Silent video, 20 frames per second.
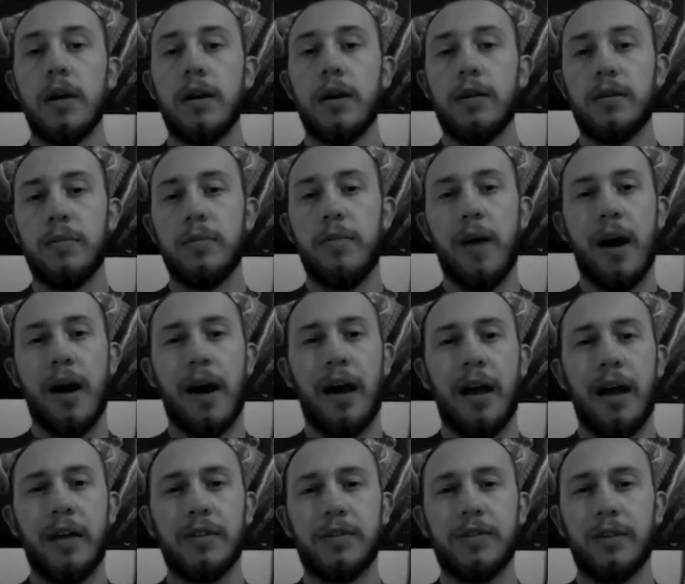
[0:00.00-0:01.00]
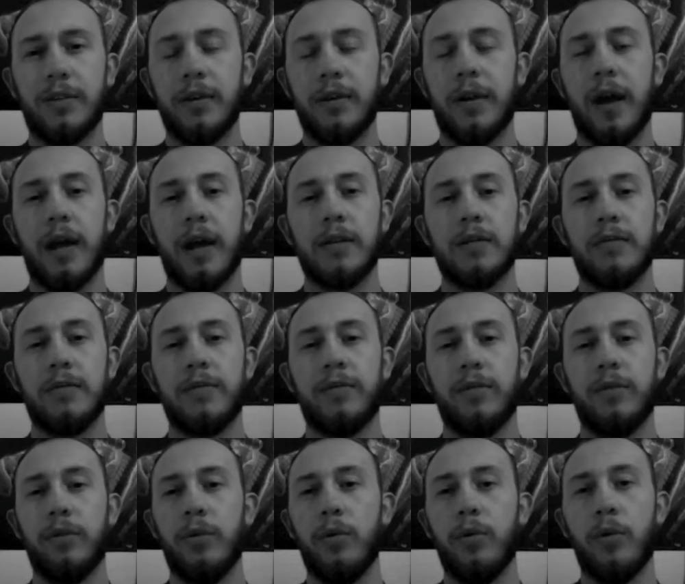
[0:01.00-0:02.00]
to buy certain kinds
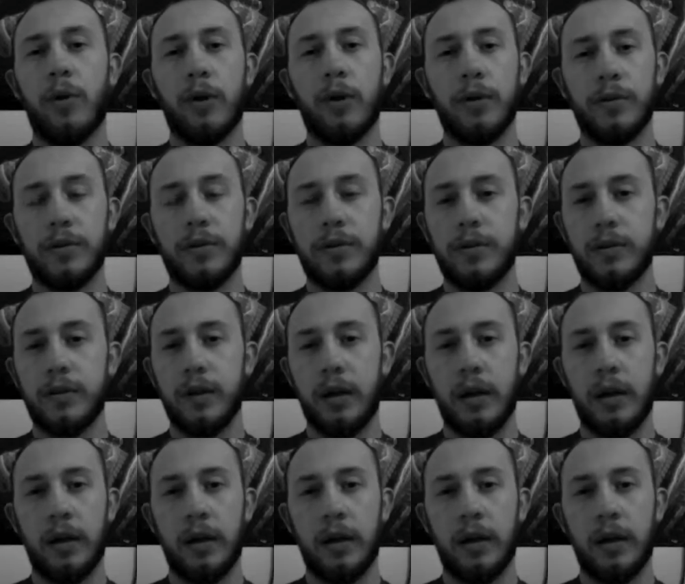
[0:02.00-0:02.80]
of lures,